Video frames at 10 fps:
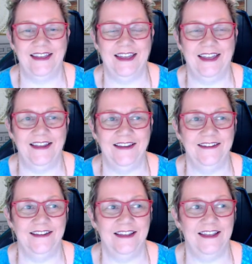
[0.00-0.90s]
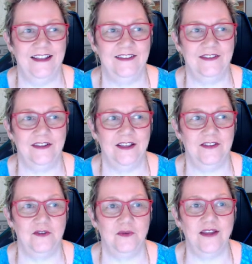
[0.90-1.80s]
And
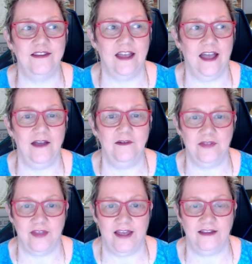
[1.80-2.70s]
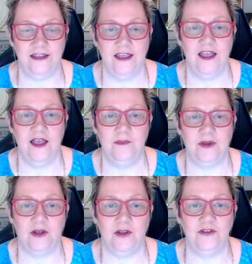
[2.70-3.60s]
it's great to have that.
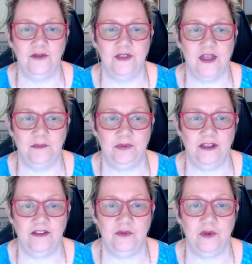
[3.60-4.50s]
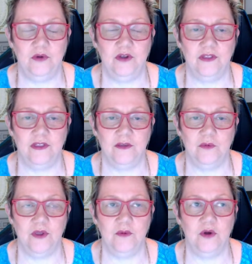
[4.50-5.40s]
But also in that place, we
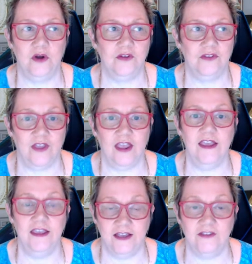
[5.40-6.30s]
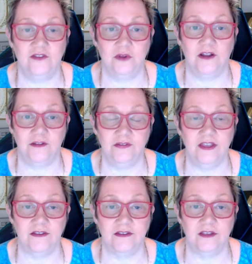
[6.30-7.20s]
were saying yes to a lot of
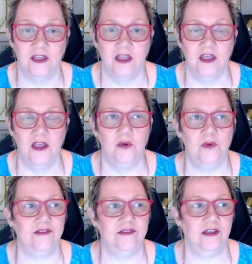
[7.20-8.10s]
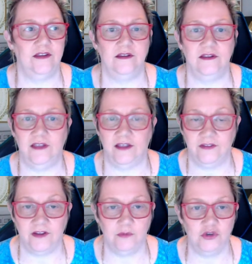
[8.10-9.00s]
things. We said yes to
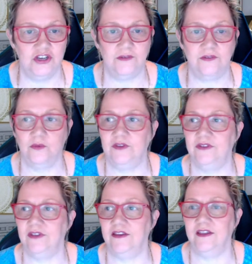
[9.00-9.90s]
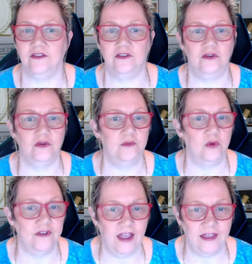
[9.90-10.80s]
double shifts. We said yes to doing
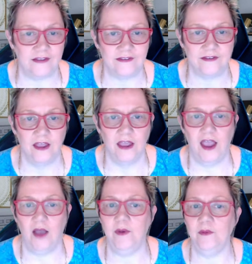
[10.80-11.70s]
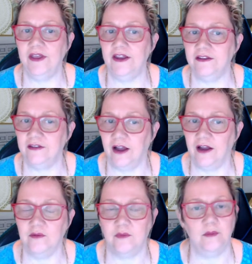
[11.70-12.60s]
more tasks. And we were getting
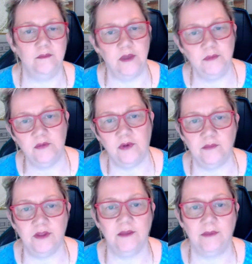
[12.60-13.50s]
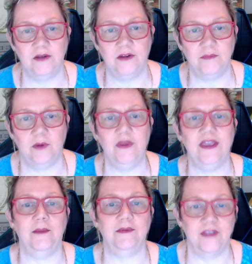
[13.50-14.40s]
tired and we were maybe rumbling about it, but we
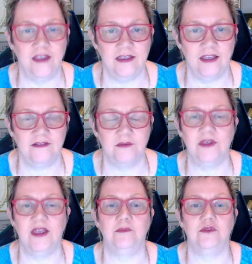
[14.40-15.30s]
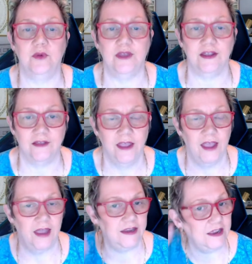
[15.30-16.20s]
kept saying yes and we kept doing it.
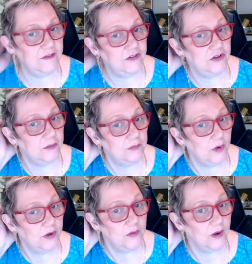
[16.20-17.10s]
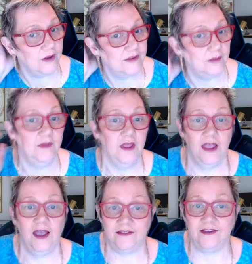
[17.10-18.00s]
And even to the point where at some
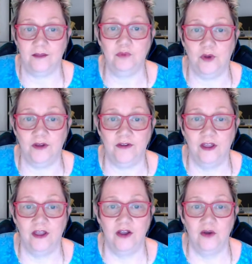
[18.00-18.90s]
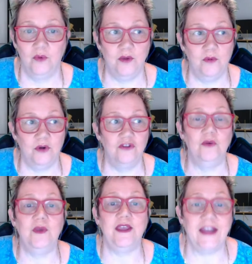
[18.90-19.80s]
point we were
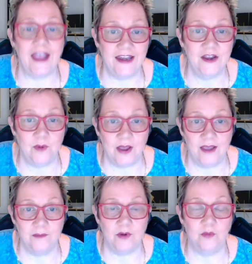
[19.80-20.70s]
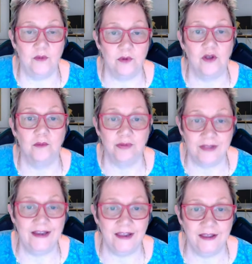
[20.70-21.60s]
doing it anyway, but we were
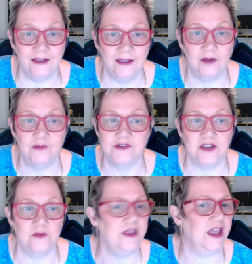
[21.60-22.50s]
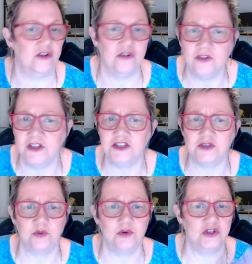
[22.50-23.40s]
complaining and we're saying, we can't do
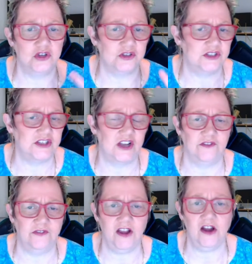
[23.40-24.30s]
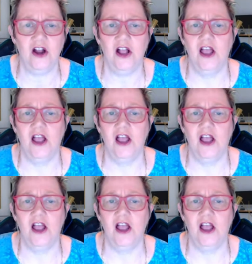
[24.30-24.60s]
this. This is not fair.